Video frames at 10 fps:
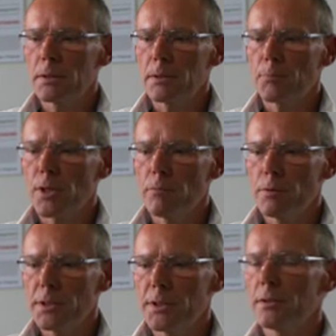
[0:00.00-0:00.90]
uh,
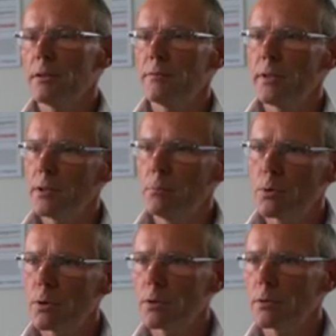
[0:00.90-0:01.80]
typefaces are very
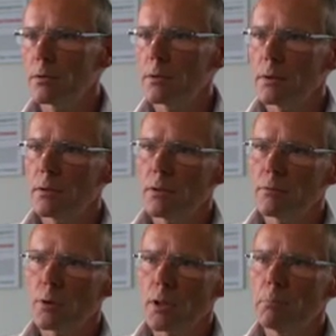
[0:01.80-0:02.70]
important uh,
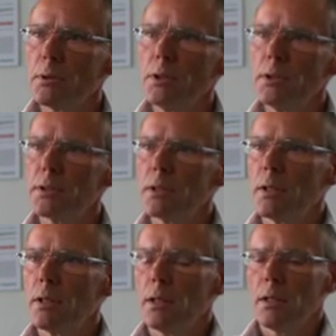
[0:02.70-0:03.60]
for companies.
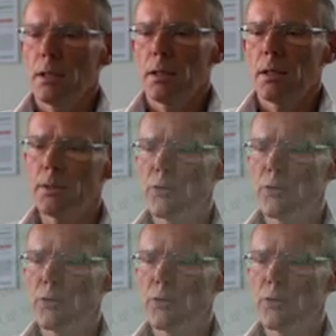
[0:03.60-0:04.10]
Uh,